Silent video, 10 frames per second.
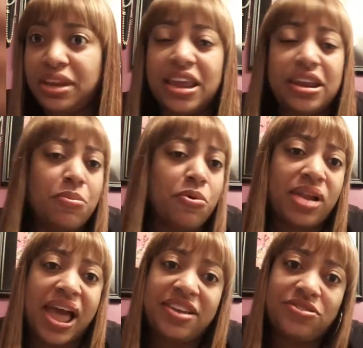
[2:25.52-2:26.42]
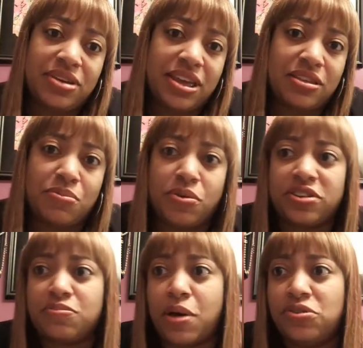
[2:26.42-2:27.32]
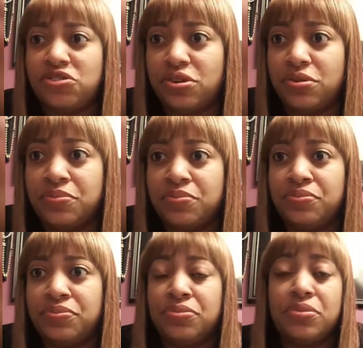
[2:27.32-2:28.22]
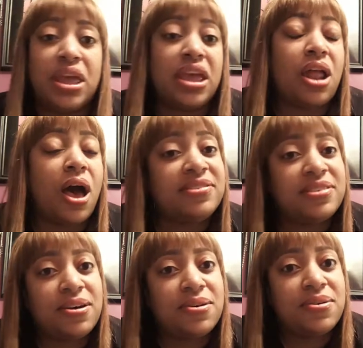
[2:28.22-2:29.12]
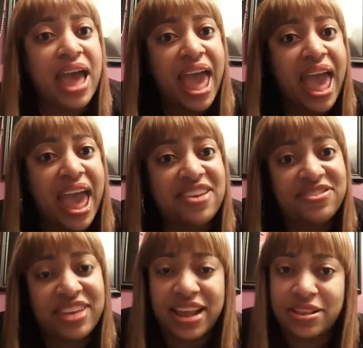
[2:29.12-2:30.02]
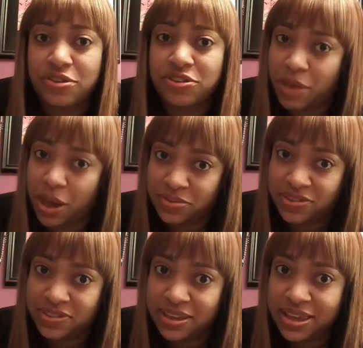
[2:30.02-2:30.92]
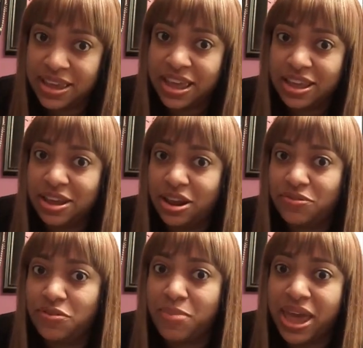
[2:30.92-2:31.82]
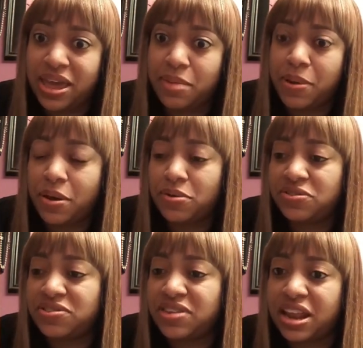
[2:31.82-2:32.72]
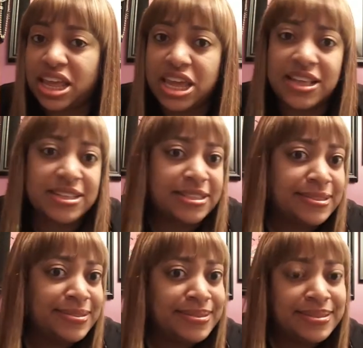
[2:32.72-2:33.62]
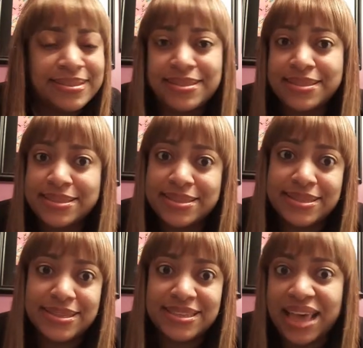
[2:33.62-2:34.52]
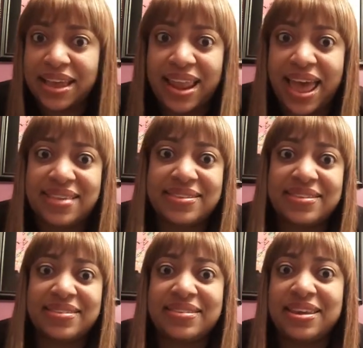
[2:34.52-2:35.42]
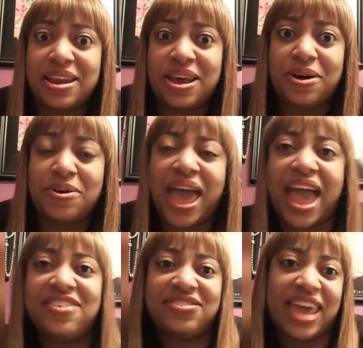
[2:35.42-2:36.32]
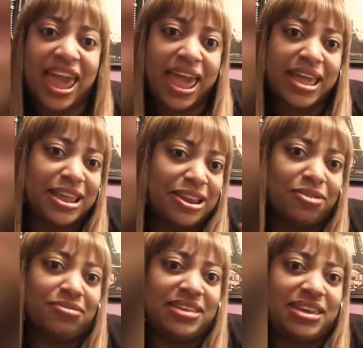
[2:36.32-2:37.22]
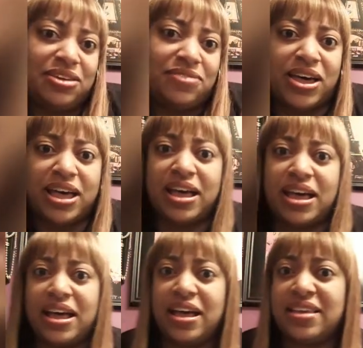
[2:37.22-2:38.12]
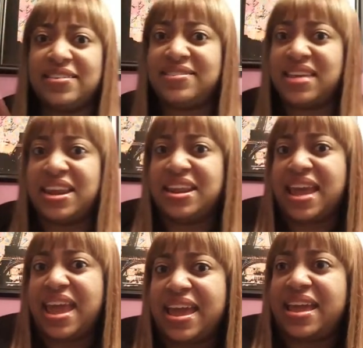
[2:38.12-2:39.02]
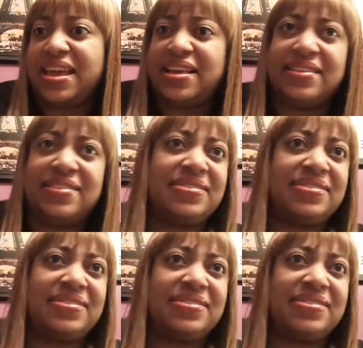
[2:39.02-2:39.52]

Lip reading: And the more likes you get, the more exposure. And also hashtag those posts. If you make a post selling sunglasses, hashtag, diva, sunny days,